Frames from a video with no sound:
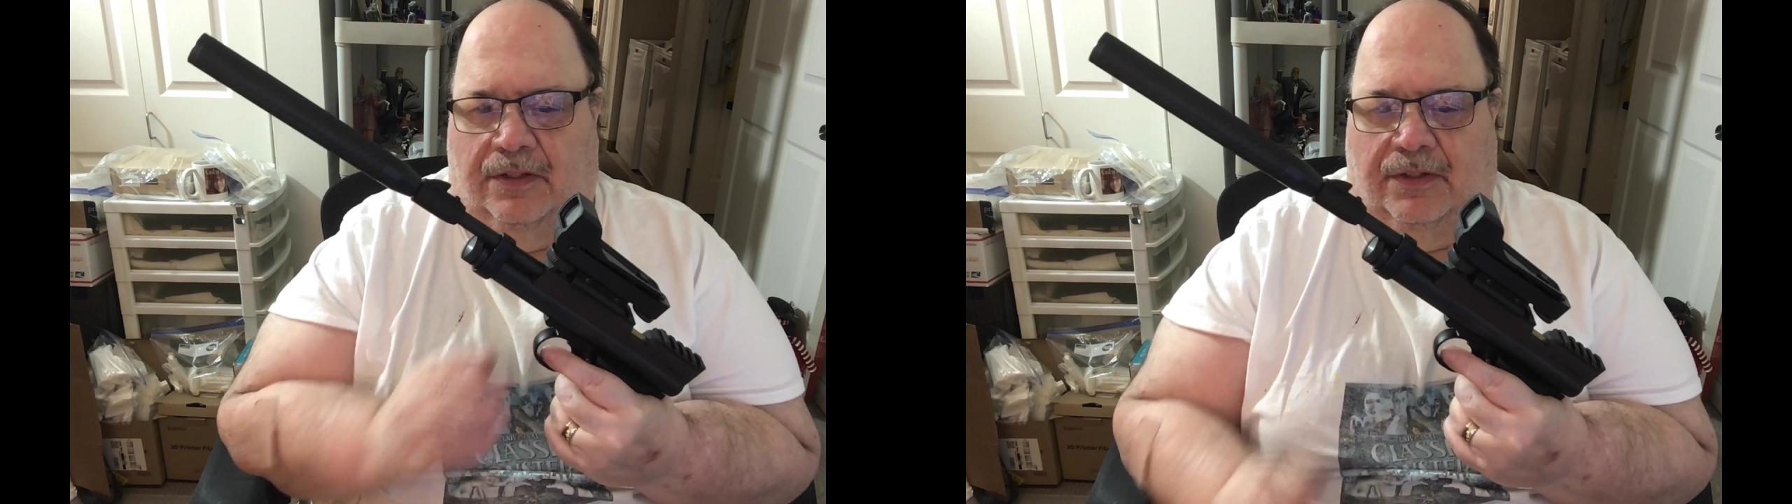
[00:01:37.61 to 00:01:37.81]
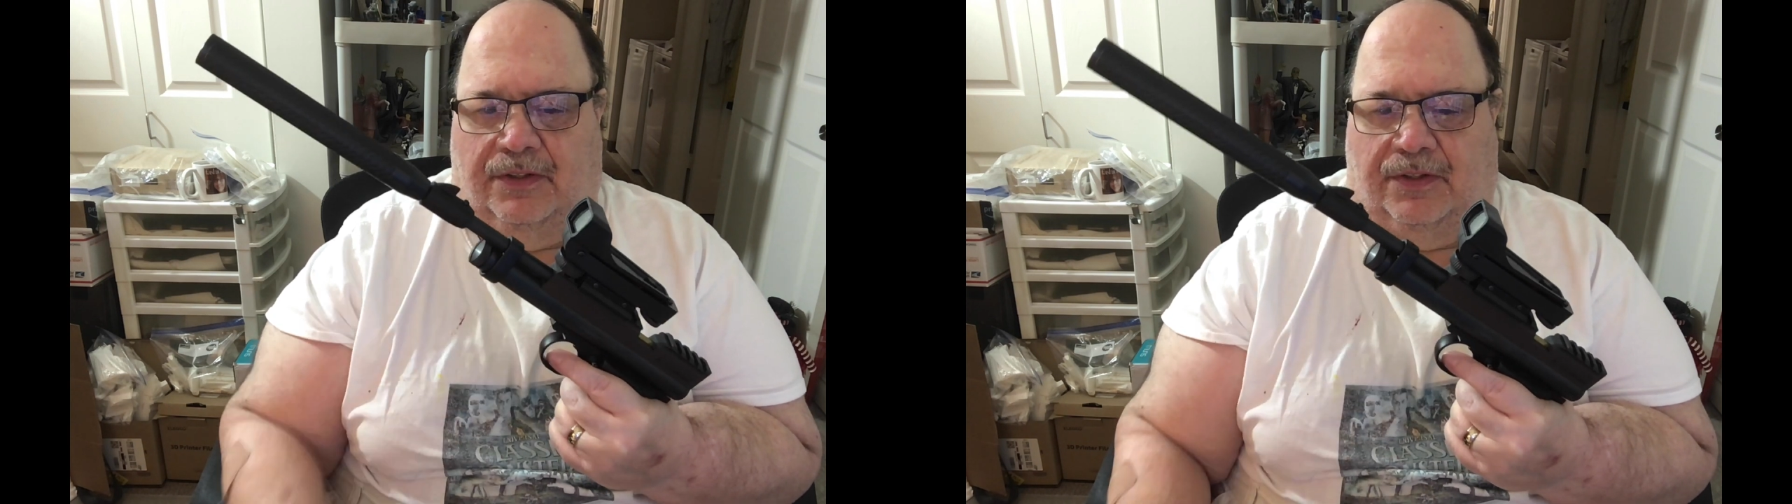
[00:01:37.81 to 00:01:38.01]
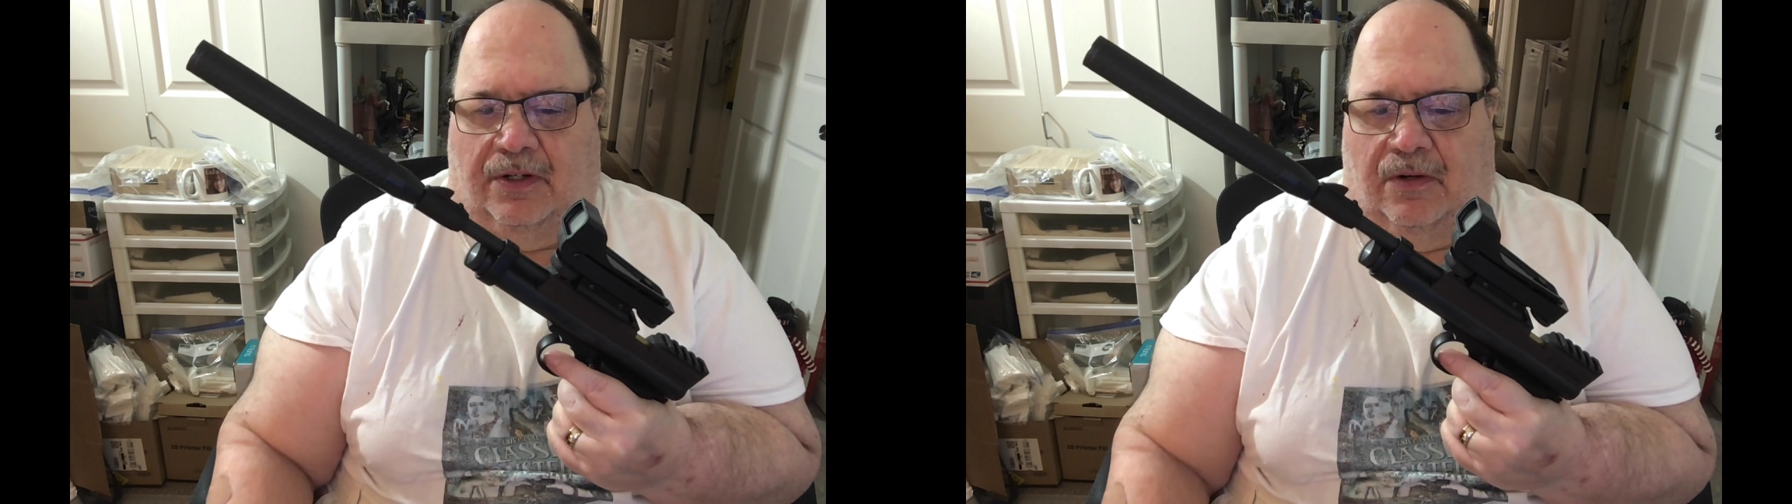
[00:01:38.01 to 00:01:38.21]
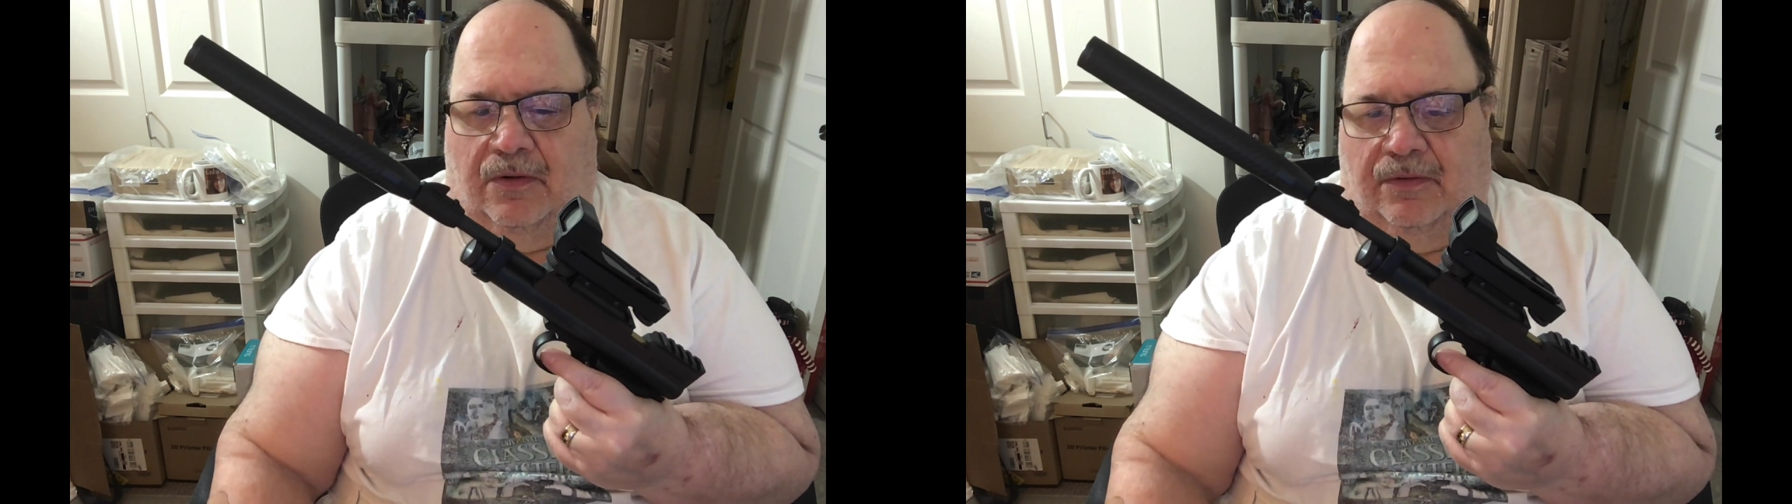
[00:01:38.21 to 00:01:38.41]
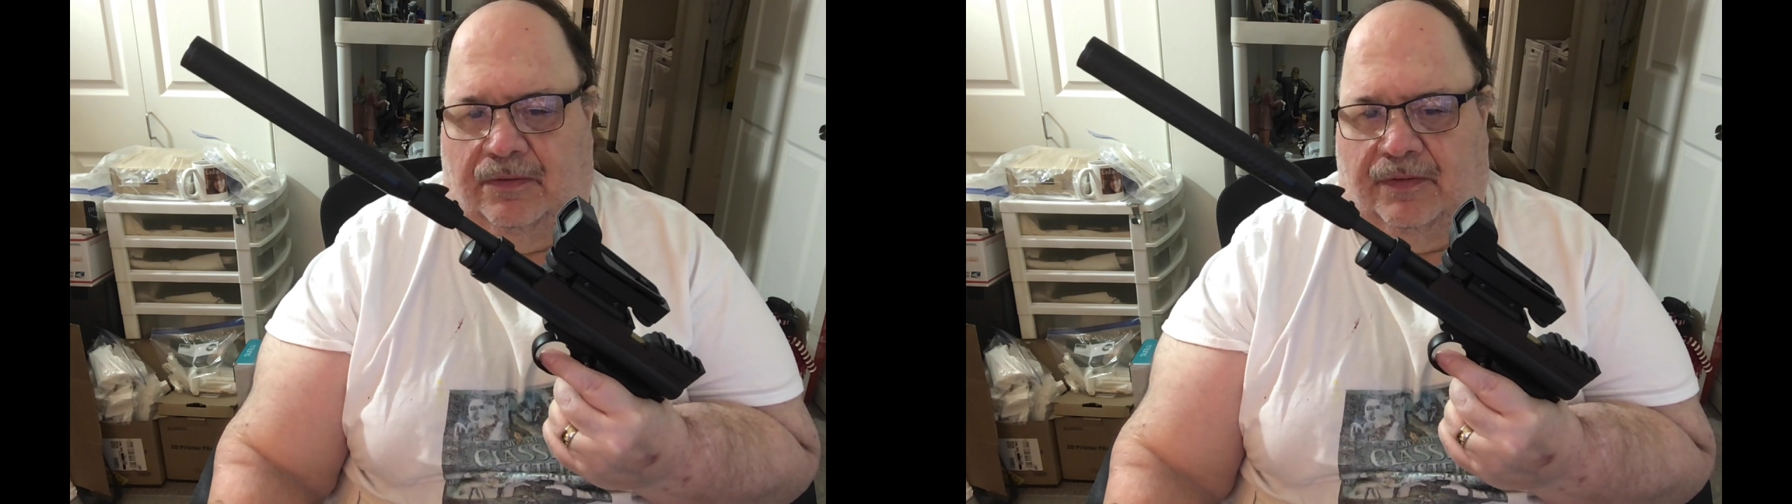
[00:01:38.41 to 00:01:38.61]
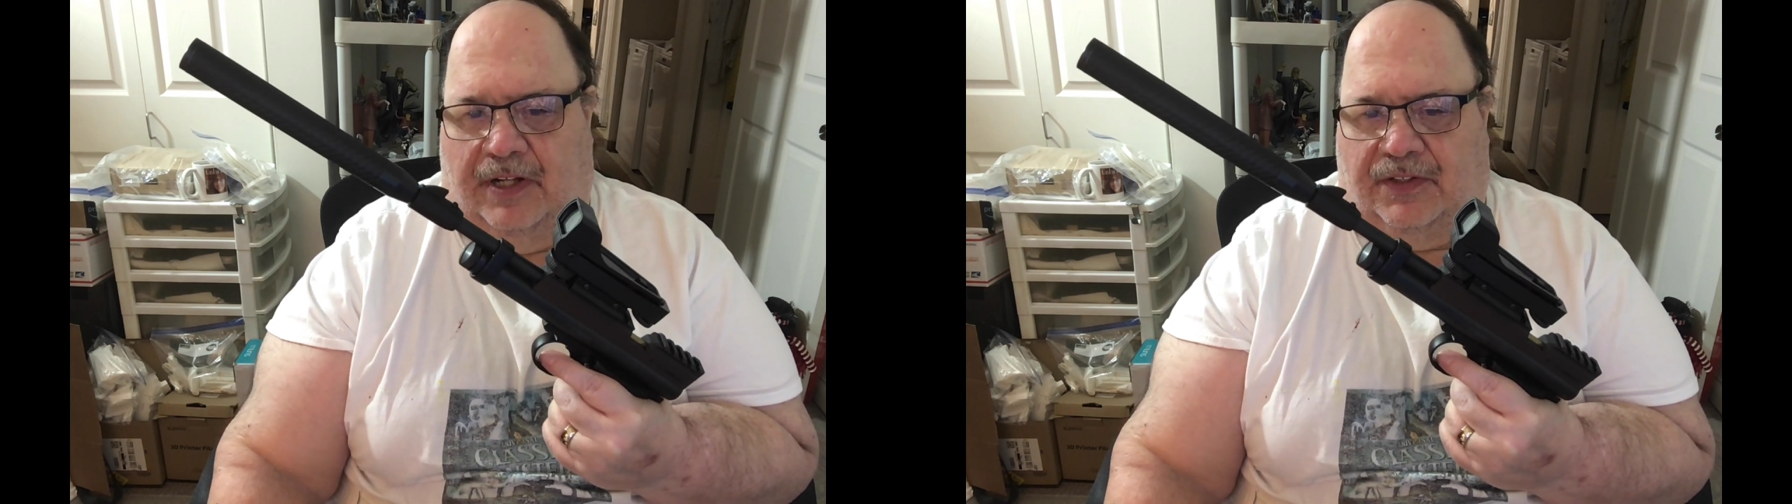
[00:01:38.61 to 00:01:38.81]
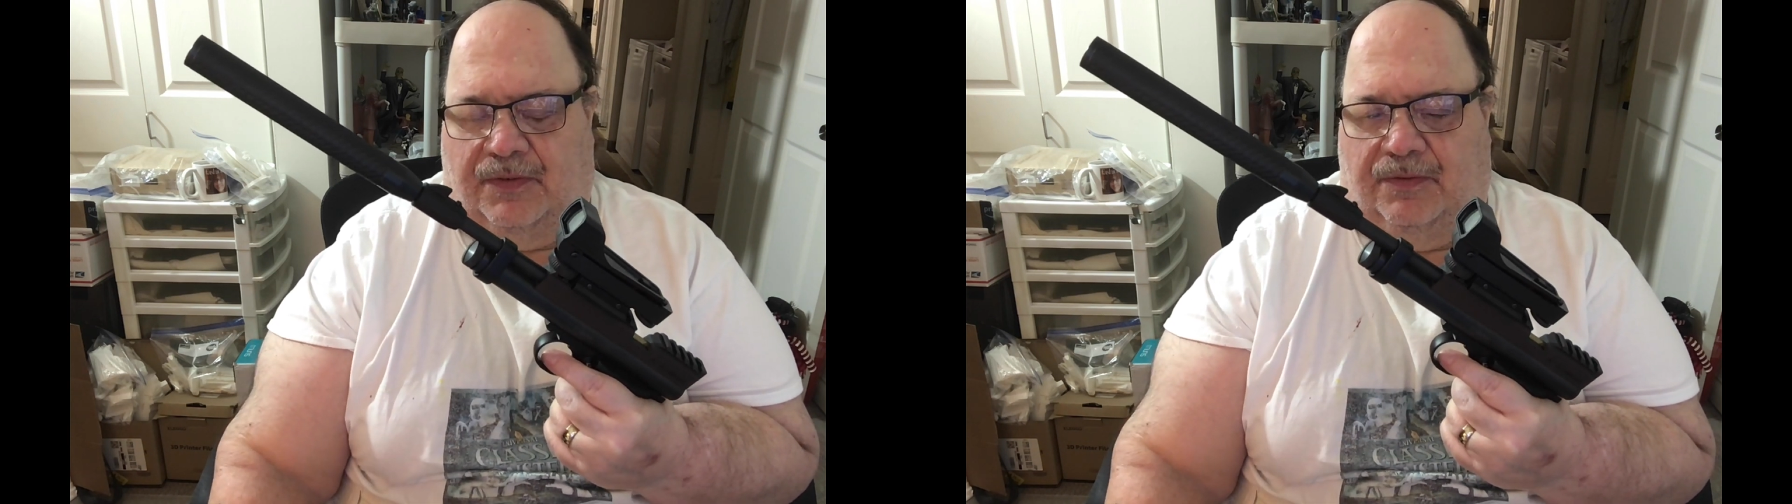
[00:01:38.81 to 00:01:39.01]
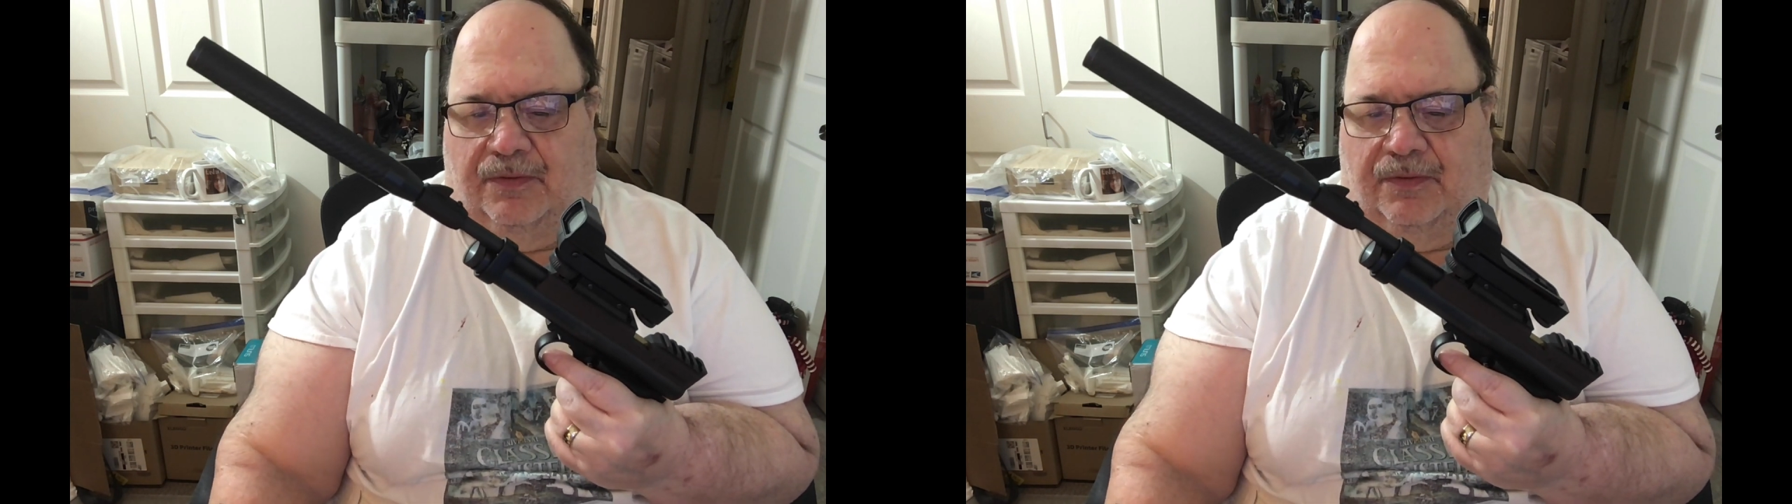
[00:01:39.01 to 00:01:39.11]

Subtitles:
So that's